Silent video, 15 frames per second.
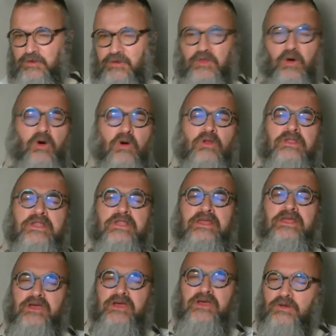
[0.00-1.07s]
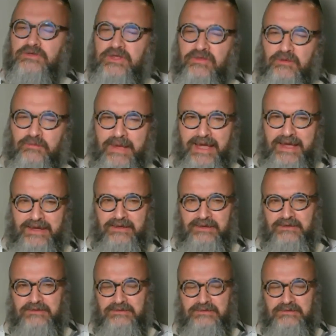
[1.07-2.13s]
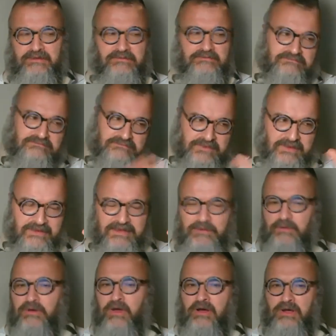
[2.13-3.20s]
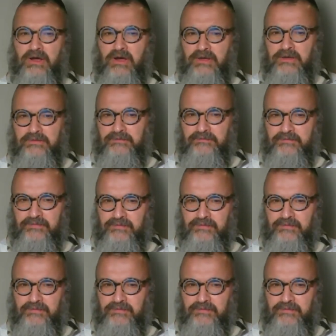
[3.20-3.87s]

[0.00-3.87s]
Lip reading: with only the clothes on their back, they were long gone.